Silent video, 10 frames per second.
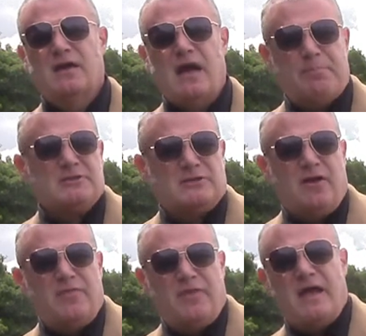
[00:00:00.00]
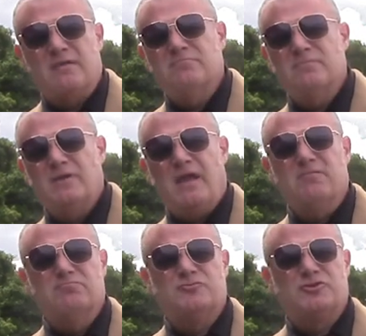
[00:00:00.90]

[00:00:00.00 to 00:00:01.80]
Happens like that in